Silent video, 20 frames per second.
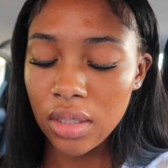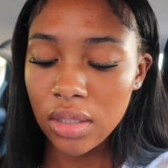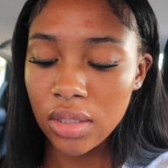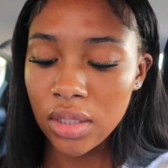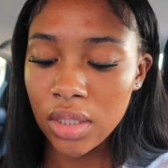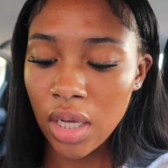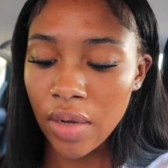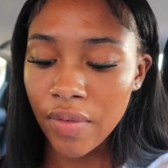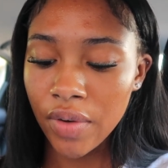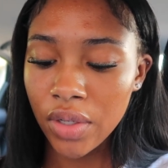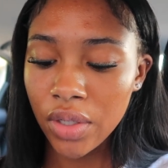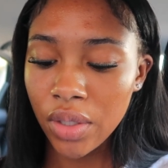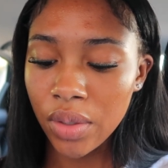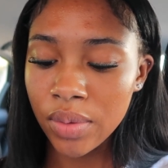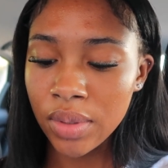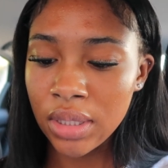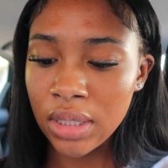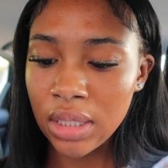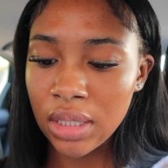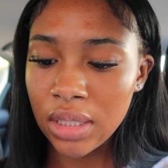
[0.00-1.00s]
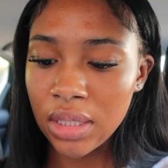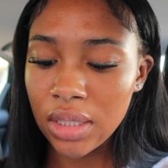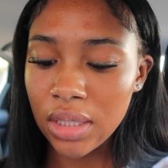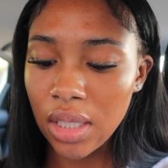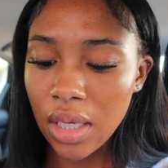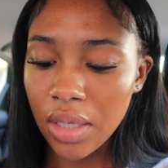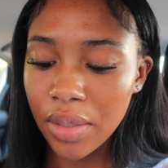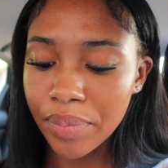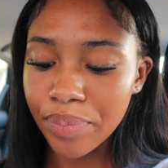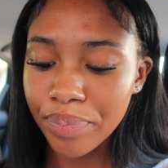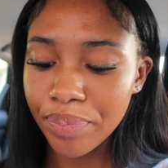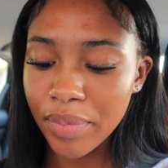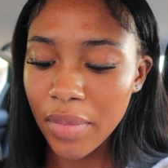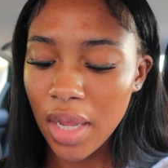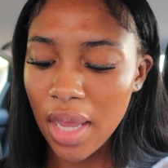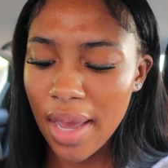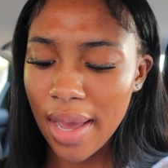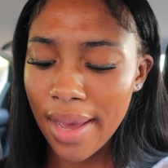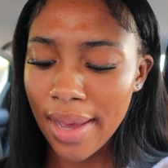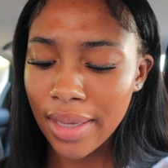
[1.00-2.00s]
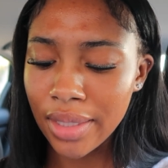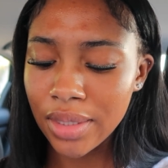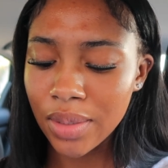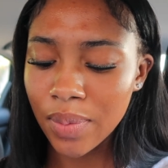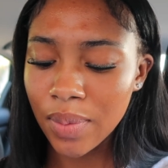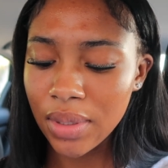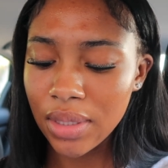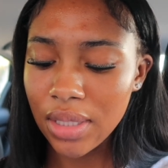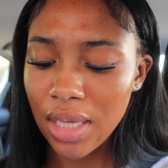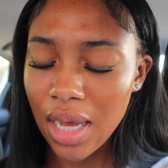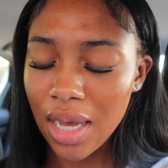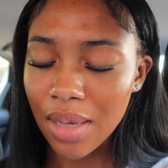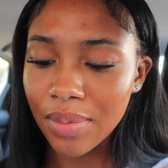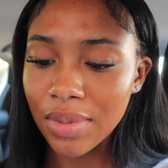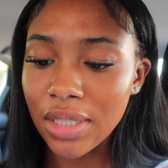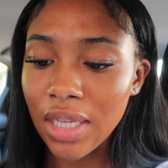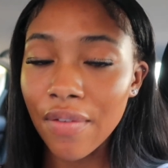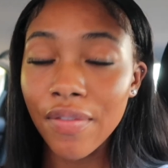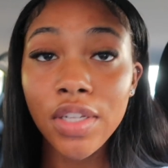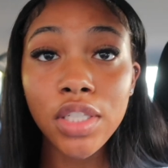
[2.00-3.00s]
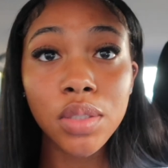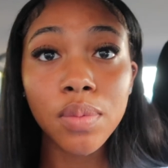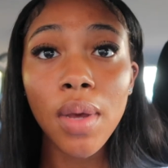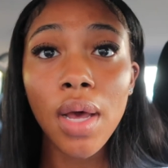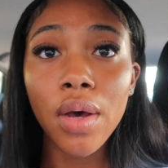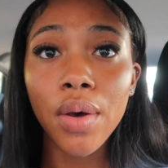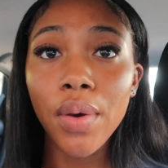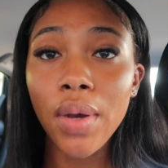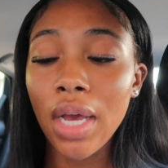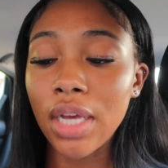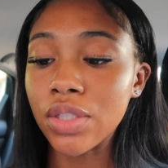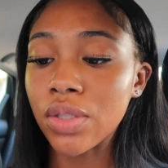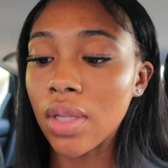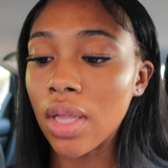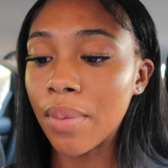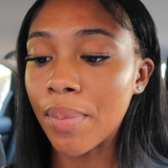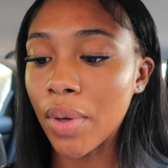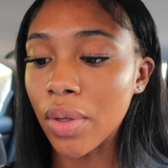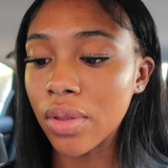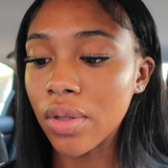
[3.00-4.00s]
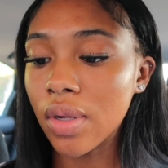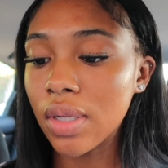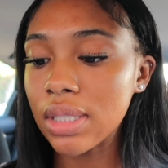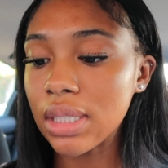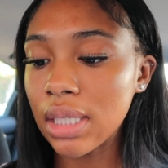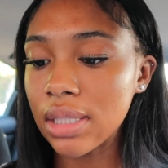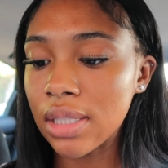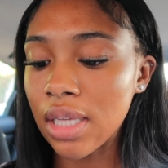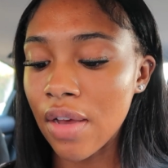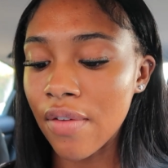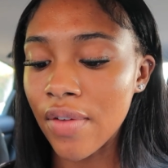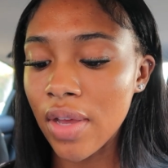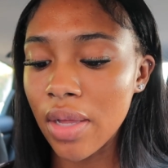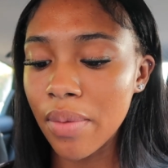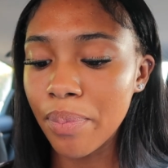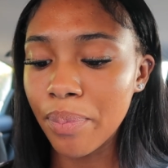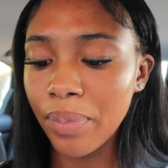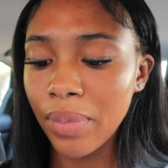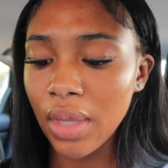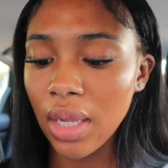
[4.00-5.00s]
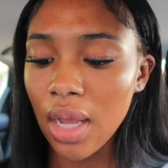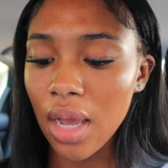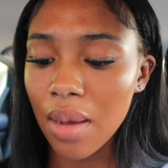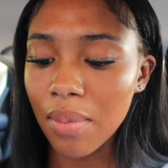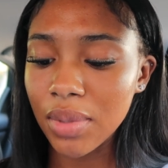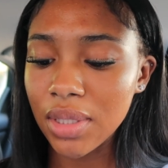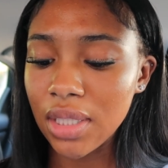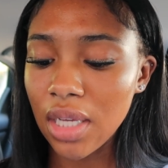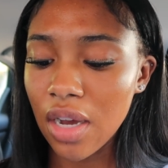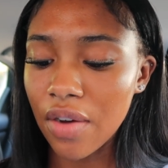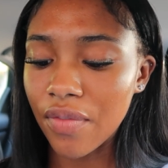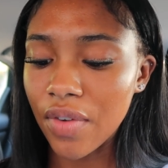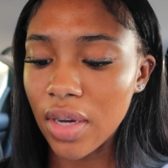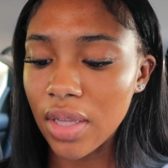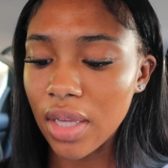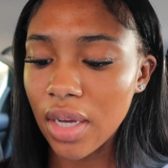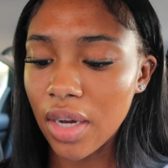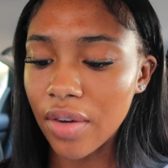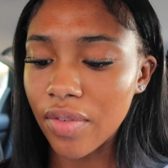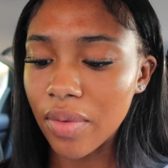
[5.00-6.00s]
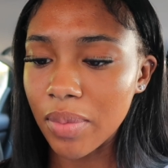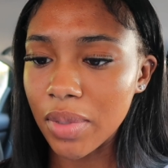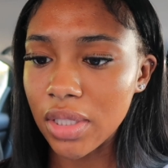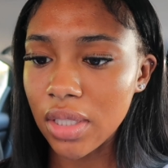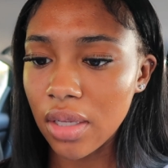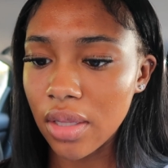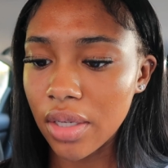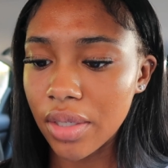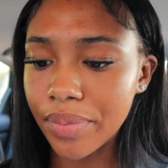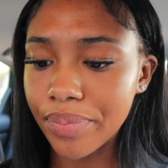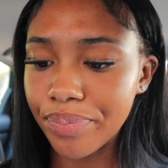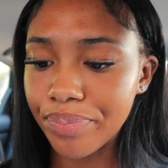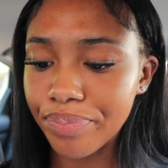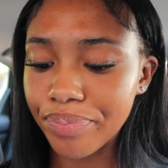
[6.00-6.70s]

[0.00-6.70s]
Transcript: Zara closes at what time? 7 as well. Okay, so they both close at 7. I'm gonna see how far they are from each other.